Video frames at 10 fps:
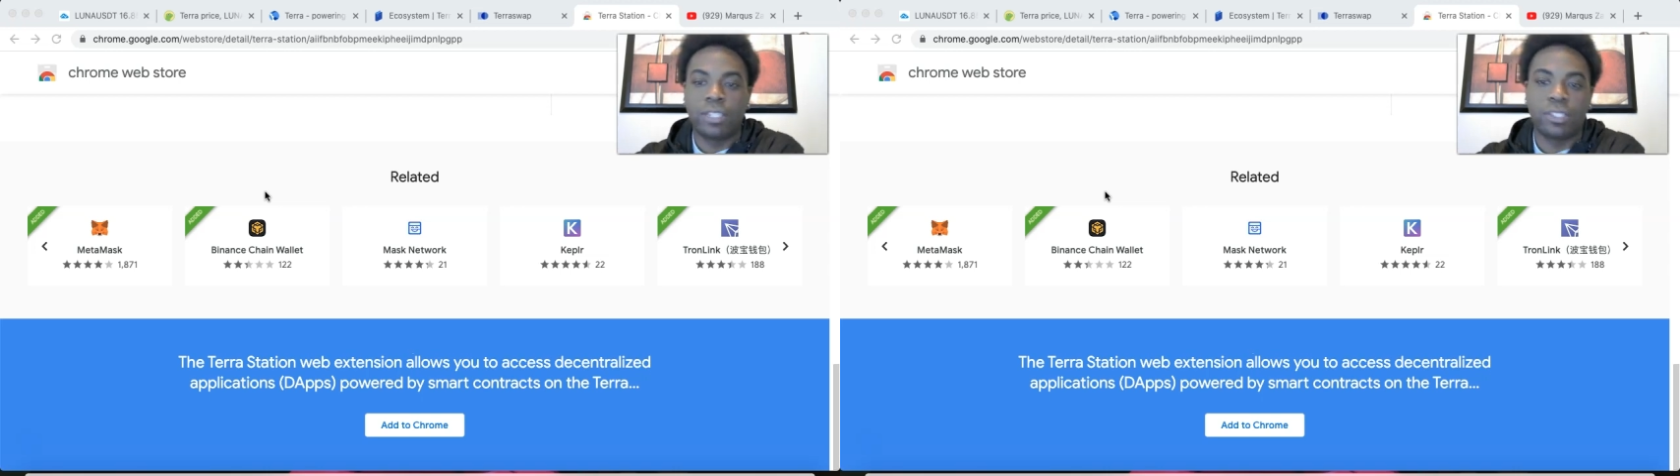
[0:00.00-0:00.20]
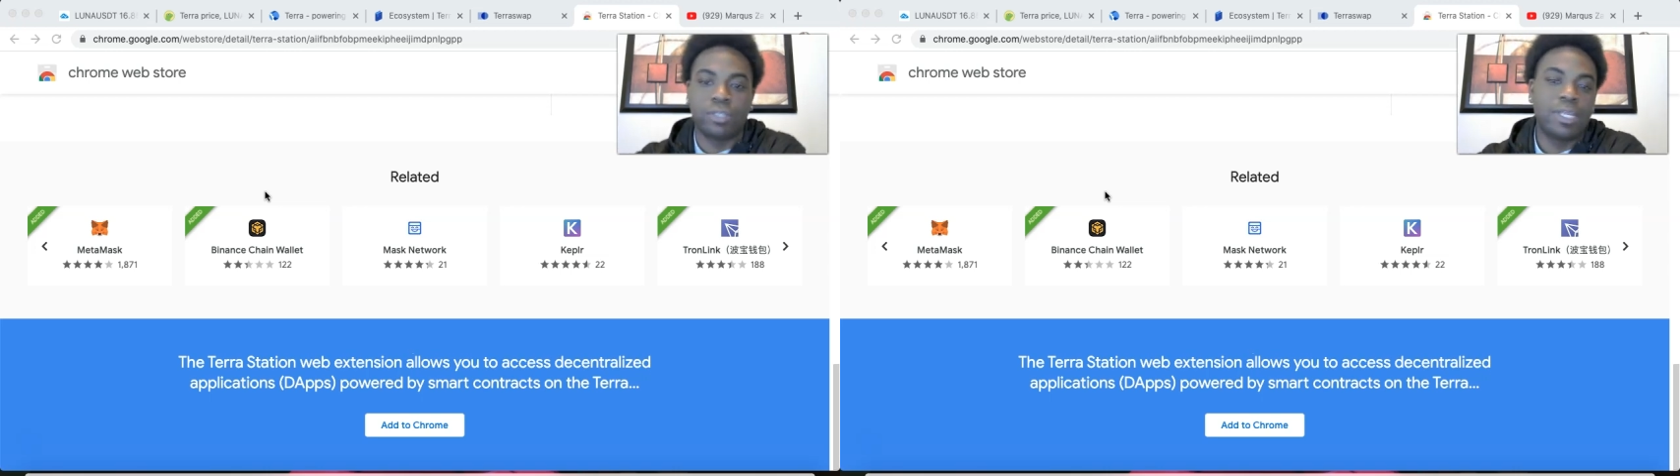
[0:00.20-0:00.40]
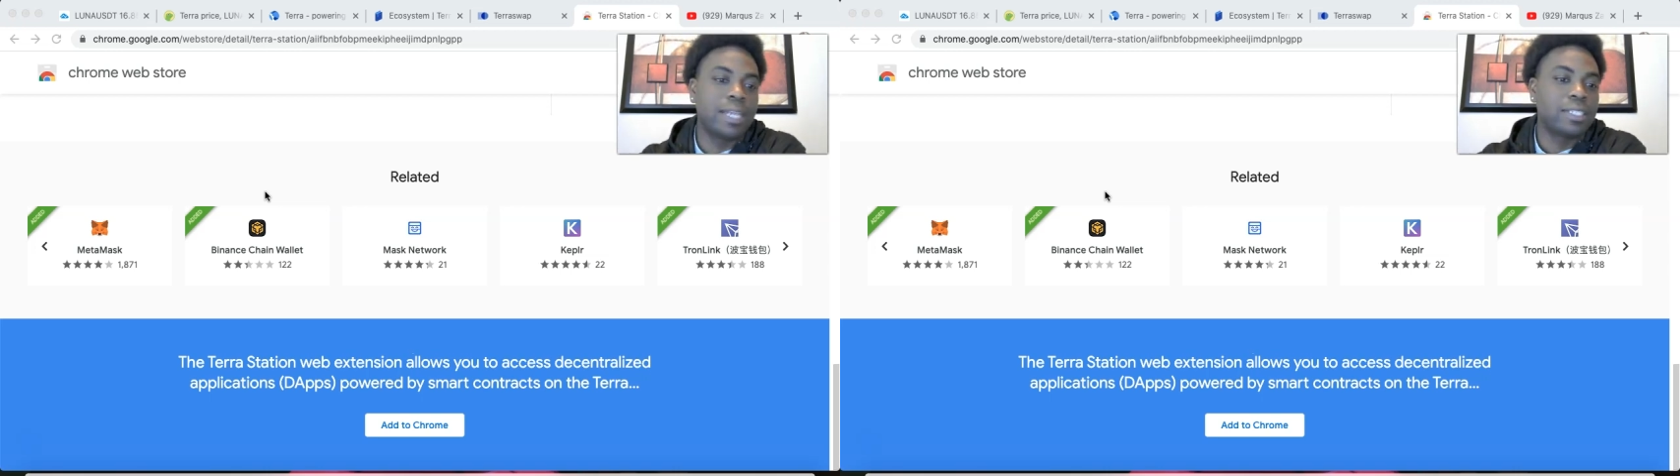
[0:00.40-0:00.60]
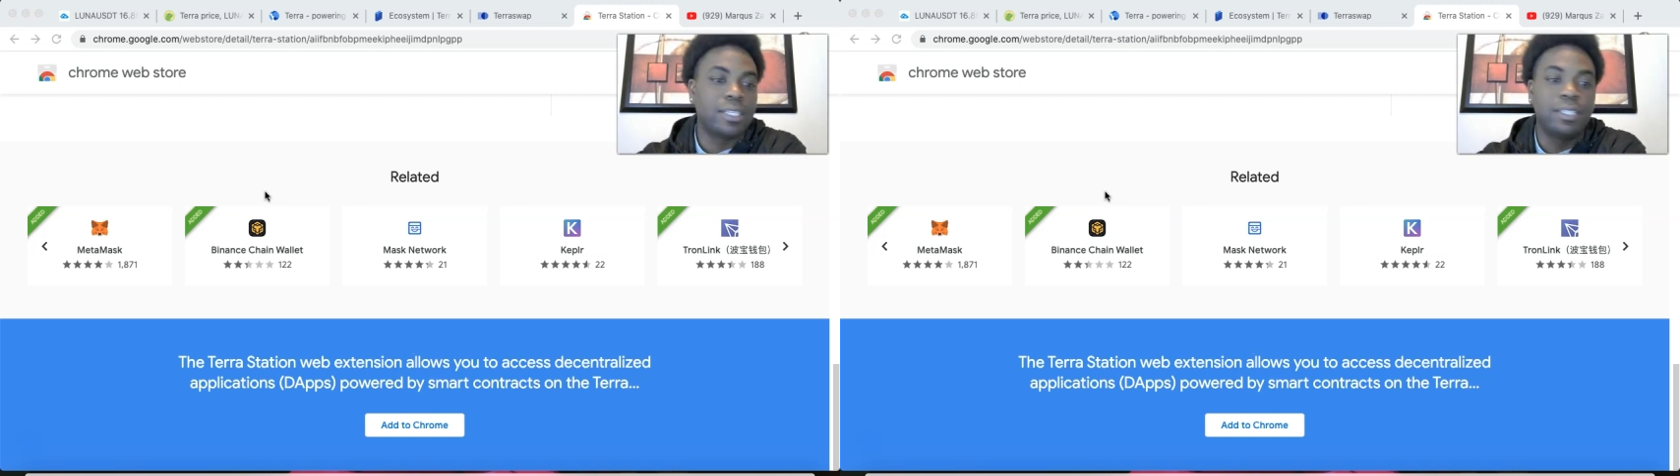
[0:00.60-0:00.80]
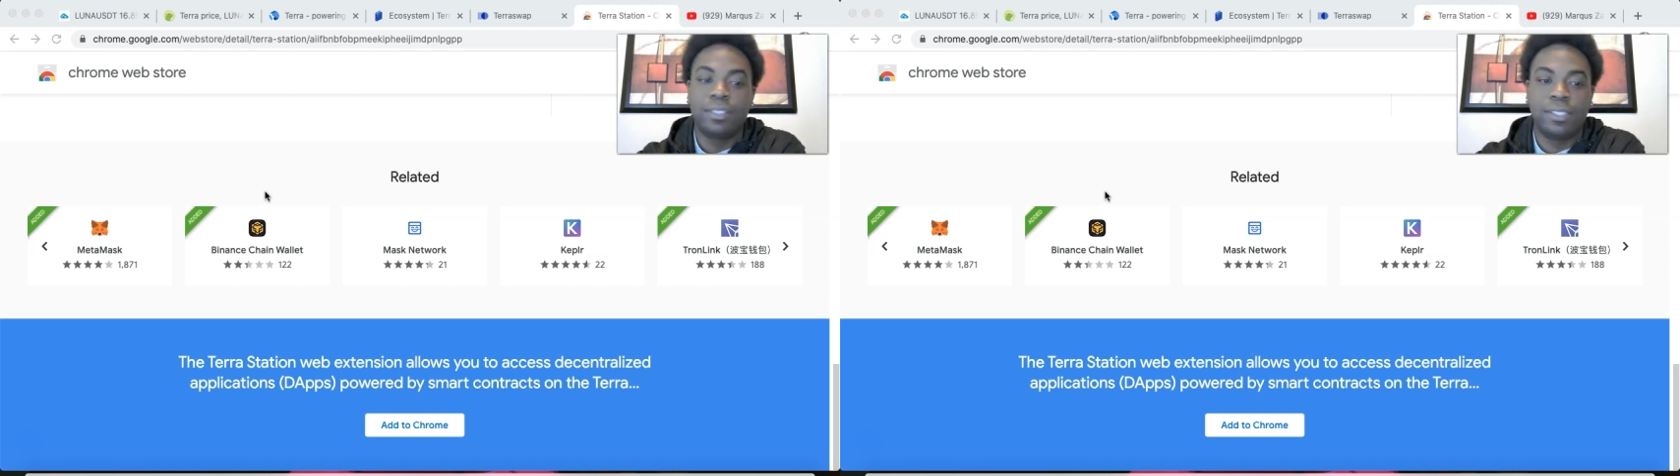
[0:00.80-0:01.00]
So you guys
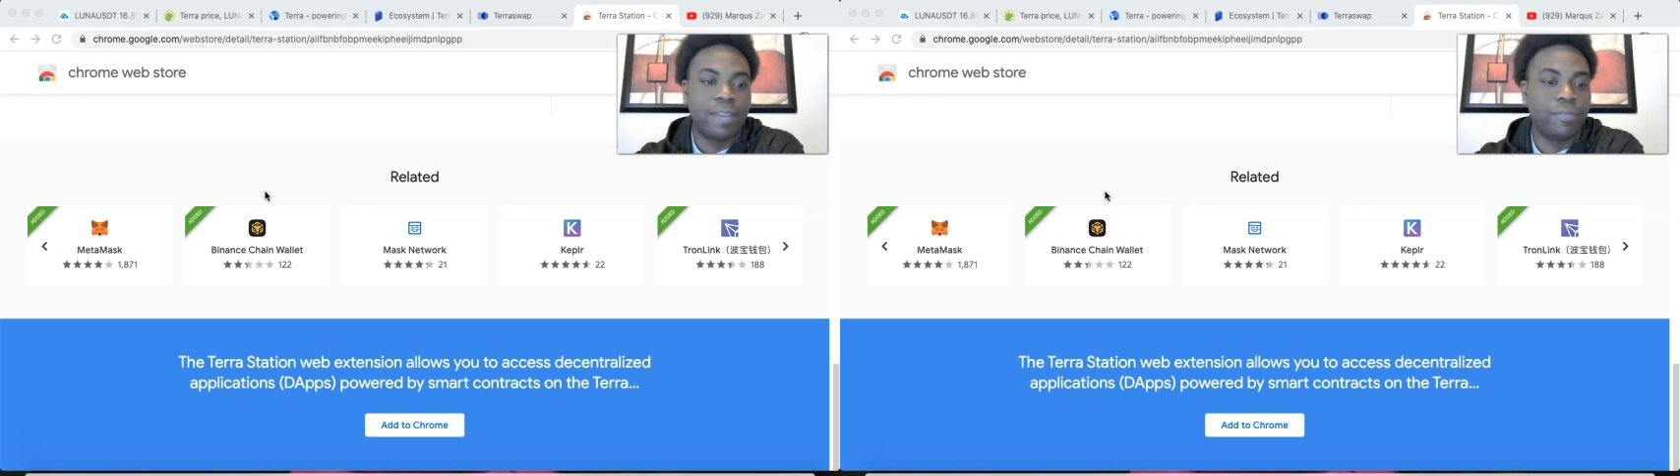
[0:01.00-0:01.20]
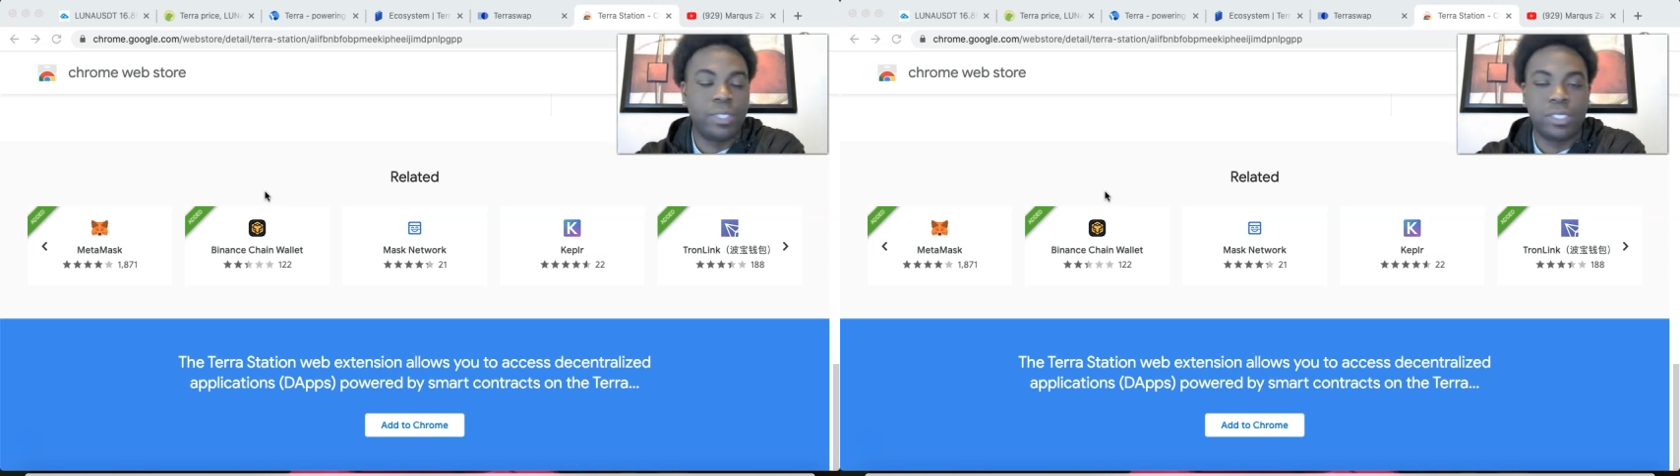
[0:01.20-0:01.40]
can definitely